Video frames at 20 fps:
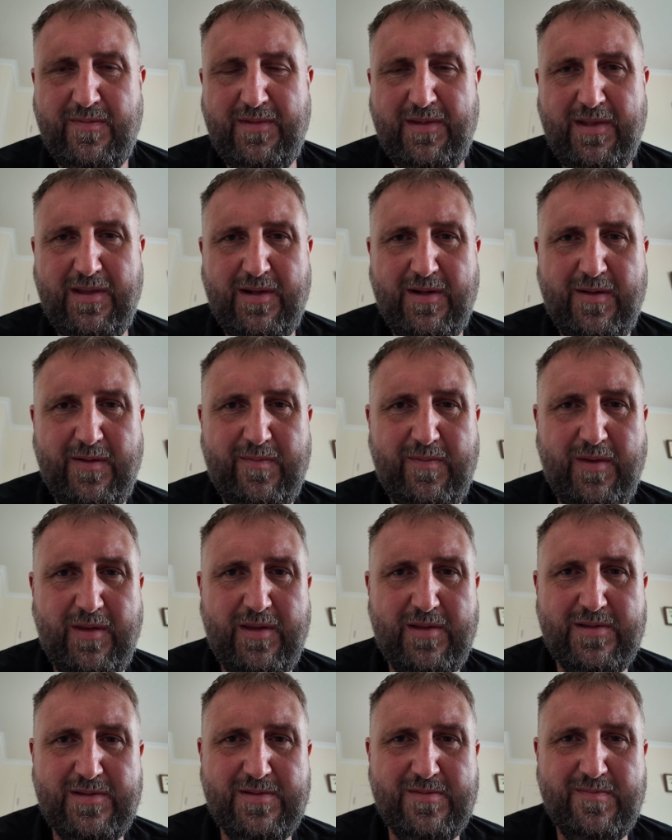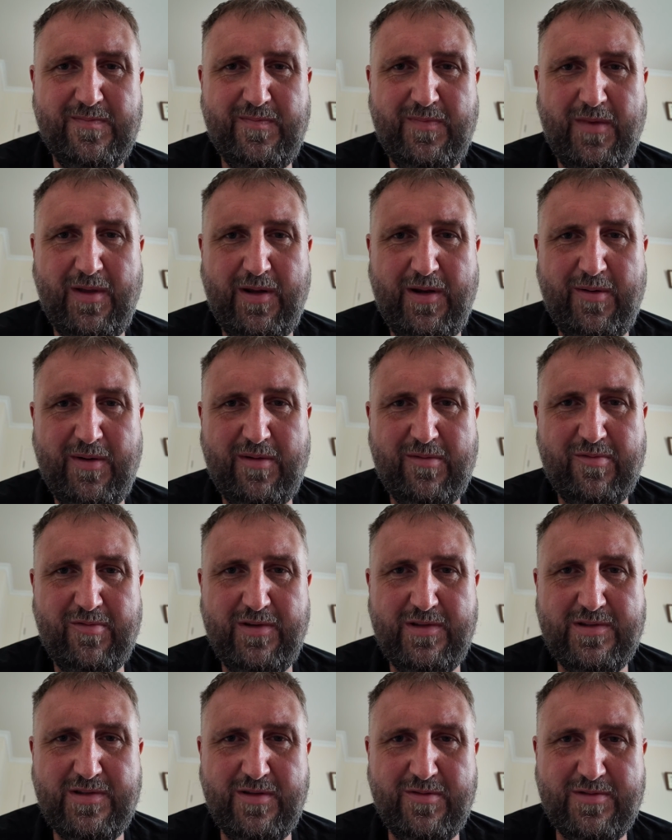You know, I know
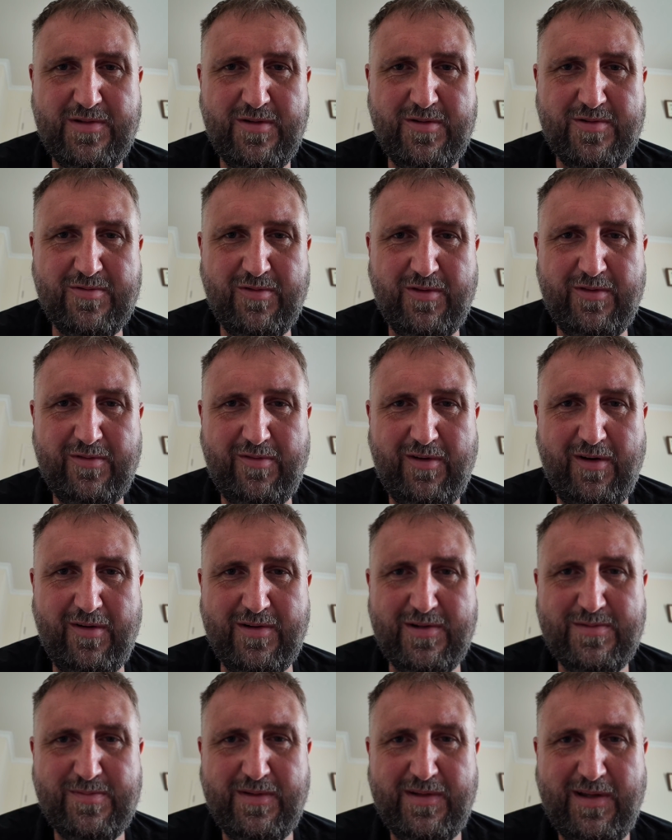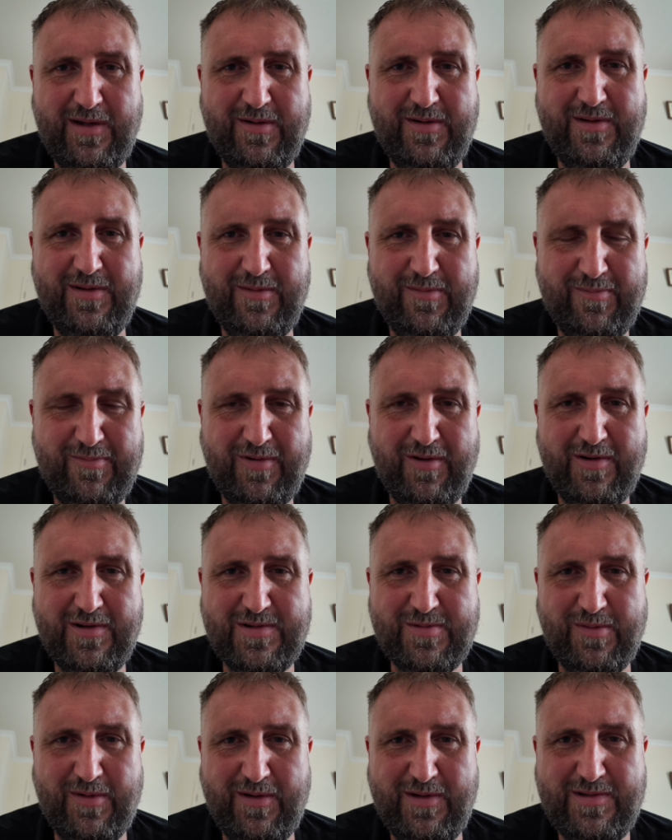L322s were on the rise, but
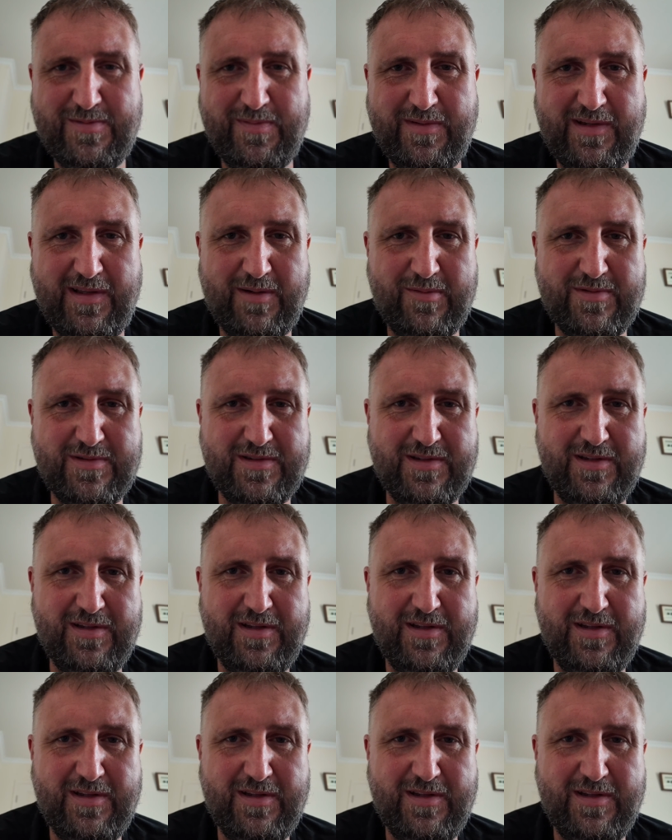price wise, but that was